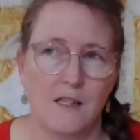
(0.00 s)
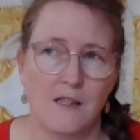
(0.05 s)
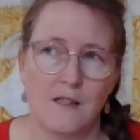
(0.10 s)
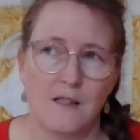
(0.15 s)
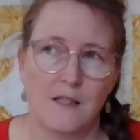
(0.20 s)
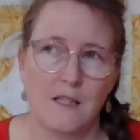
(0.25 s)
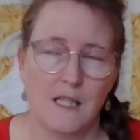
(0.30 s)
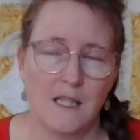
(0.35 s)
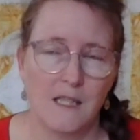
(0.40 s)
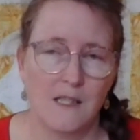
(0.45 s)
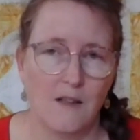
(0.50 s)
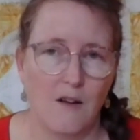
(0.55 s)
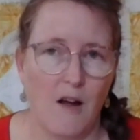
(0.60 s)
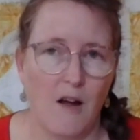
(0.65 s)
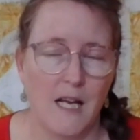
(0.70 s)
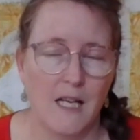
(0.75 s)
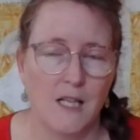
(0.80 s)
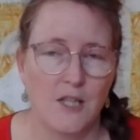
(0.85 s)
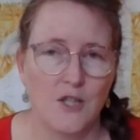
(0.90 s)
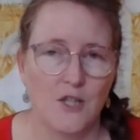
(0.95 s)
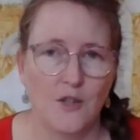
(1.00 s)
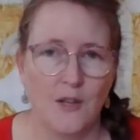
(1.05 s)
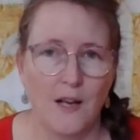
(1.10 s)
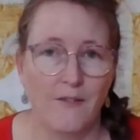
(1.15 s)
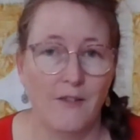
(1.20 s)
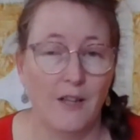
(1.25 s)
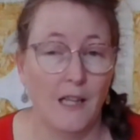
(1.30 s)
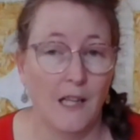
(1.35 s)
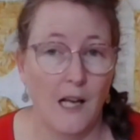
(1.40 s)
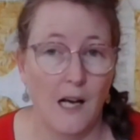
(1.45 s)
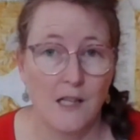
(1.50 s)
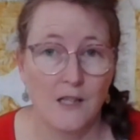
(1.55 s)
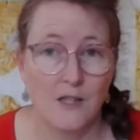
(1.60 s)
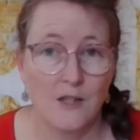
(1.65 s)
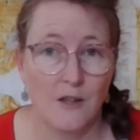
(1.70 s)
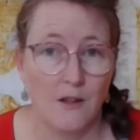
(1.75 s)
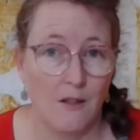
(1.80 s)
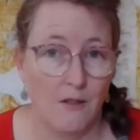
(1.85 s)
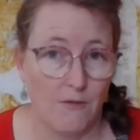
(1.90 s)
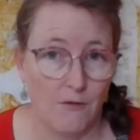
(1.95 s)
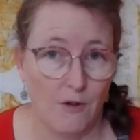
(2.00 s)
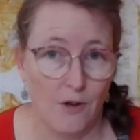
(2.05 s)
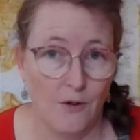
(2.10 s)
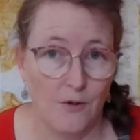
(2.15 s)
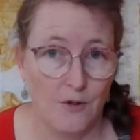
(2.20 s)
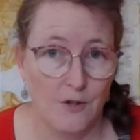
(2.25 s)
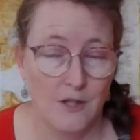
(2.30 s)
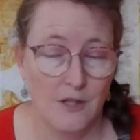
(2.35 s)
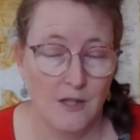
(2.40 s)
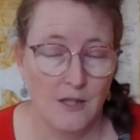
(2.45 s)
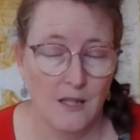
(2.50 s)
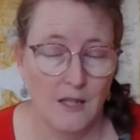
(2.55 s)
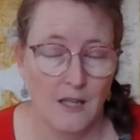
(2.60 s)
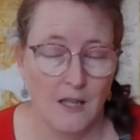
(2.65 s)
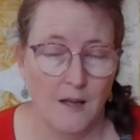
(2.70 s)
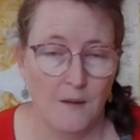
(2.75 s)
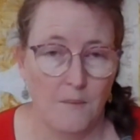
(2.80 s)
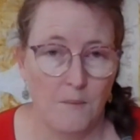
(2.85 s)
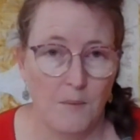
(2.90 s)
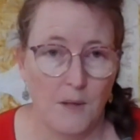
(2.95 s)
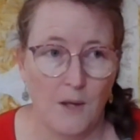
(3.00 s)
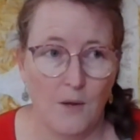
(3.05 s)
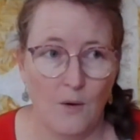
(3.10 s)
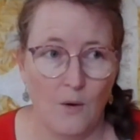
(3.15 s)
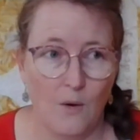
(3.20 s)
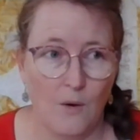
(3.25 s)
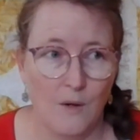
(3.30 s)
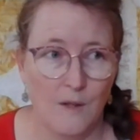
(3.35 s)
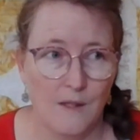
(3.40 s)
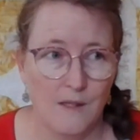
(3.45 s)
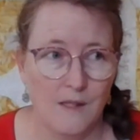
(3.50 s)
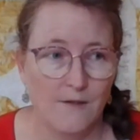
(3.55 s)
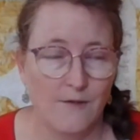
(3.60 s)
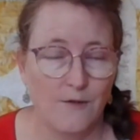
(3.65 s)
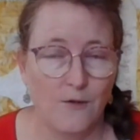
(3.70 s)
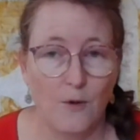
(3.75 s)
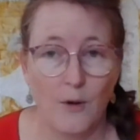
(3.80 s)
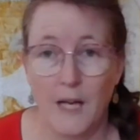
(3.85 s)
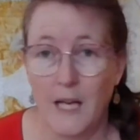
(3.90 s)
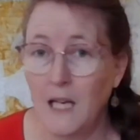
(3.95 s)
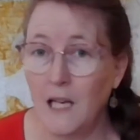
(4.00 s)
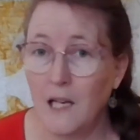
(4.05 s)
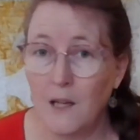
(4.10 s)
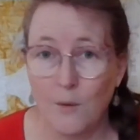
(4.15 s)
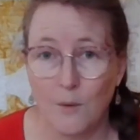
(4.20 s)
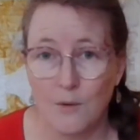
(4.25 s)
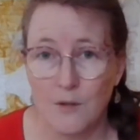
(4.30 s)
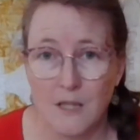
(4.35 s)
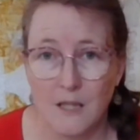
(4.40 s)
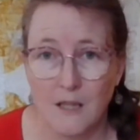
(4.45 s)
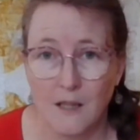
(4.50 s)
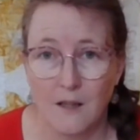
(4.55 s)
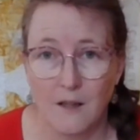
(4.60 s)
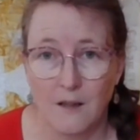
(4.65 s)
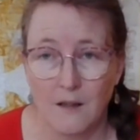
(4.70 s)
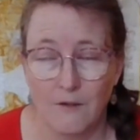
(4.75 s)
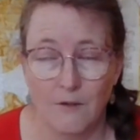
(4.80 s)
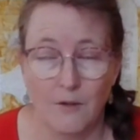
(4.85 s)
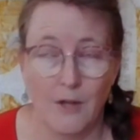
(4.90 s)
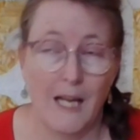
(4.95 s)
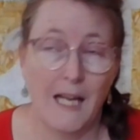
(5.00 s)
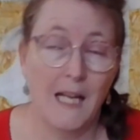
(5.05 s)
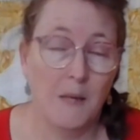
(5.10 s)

designed to have a larger throat, because for any quilting or any